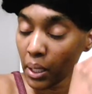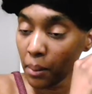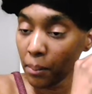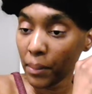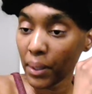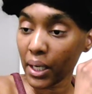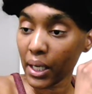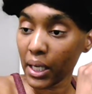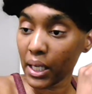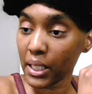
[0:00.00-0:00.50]

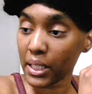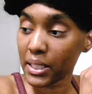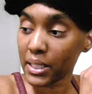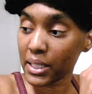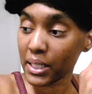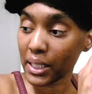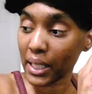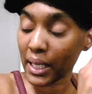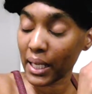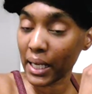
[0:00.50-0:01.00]
Because,
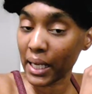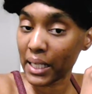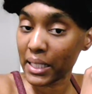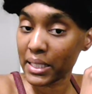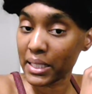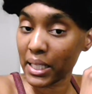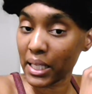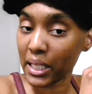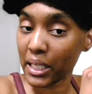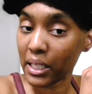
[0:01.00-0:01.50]
like I
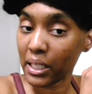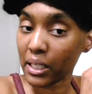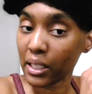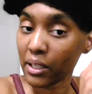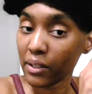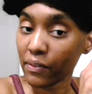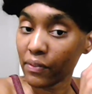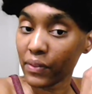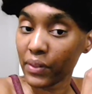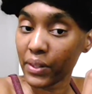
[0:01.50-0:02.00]
said,
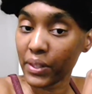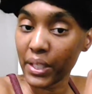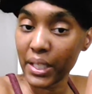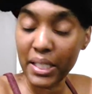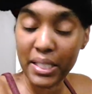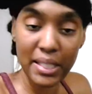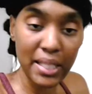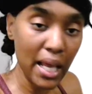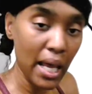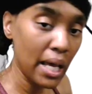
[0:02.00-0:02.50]

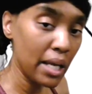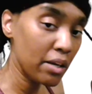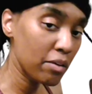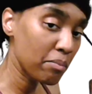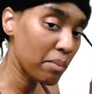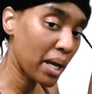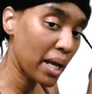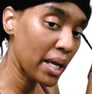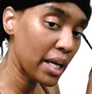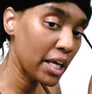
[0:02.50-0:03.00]
this side of
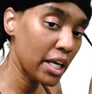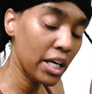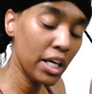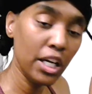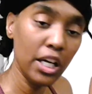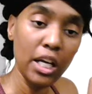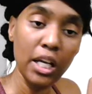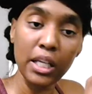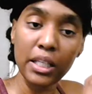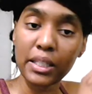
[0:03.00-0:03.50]
my hair,